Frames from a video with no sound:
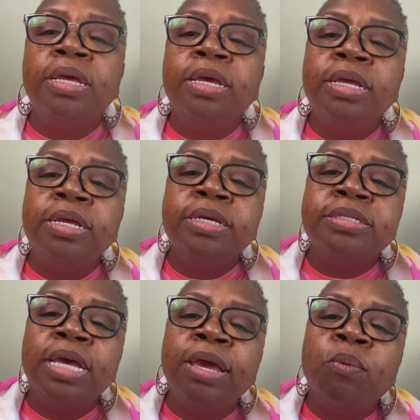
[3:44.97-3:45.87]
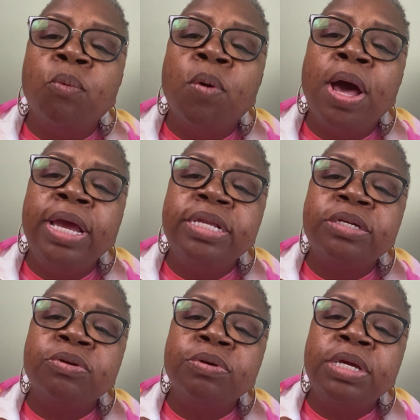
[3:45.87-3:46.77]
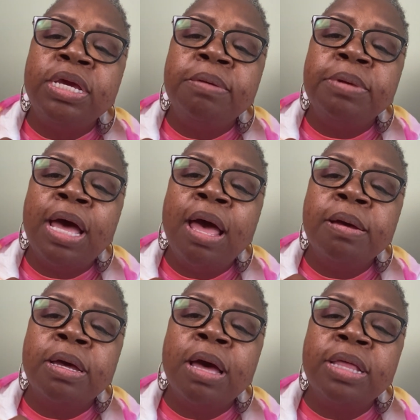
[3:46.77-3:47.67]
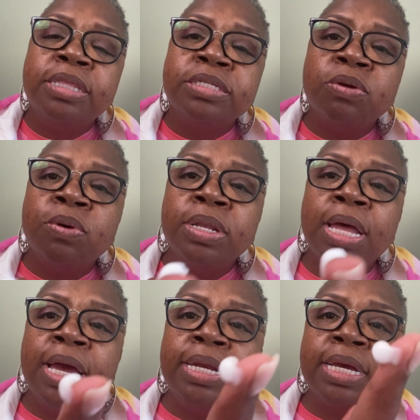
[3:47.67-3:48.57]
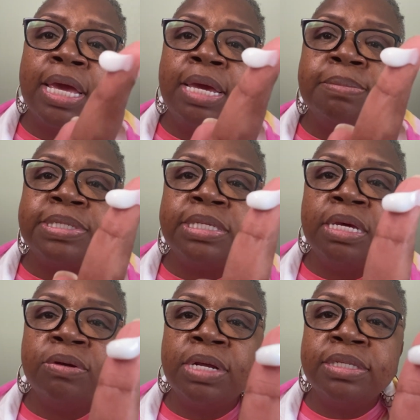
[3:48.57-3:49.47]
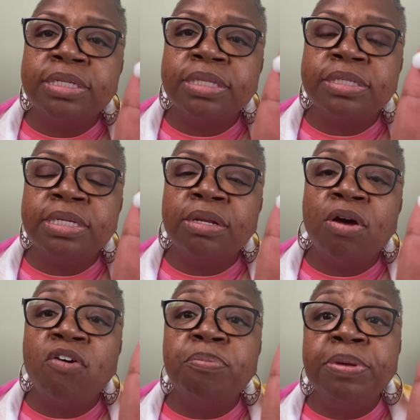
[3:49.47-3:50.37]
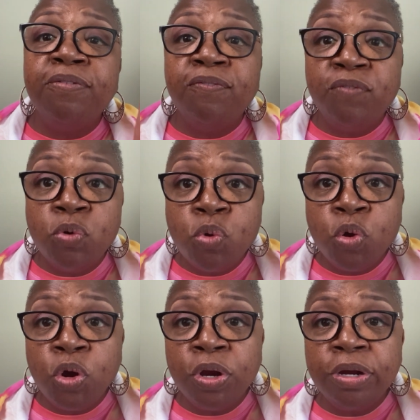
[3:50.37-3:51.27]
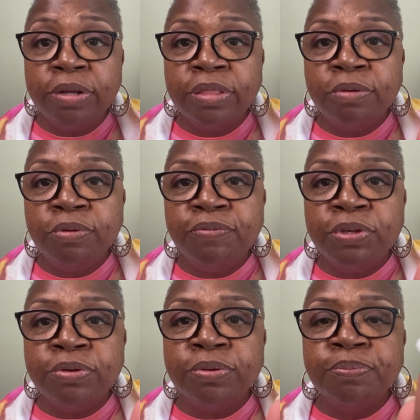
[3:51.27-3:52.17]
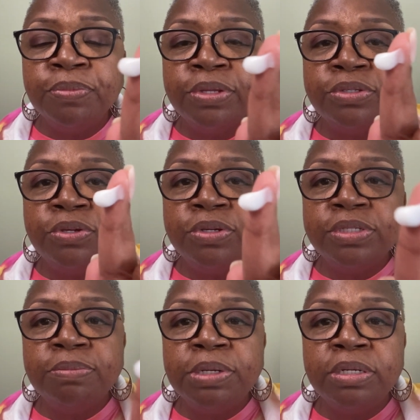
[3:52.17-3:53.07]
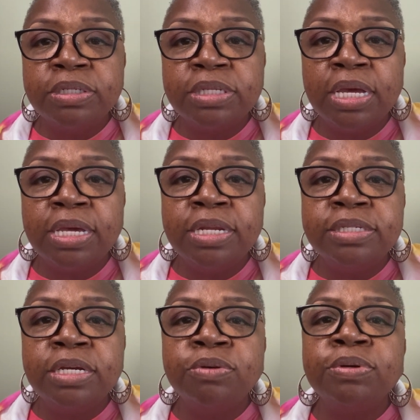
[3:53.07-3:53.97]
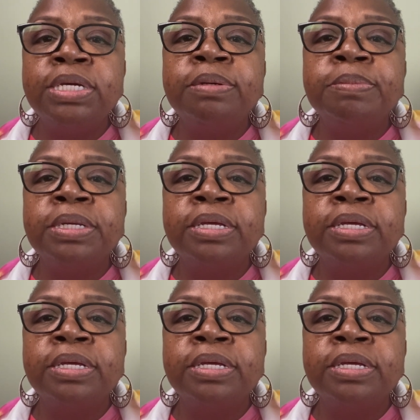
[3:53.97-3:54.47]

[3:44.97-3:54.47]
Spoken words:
It is a white cream. Now, I got this online. It came sealed. I took the seal off before the review, so you can see what it looks like. It is a cream.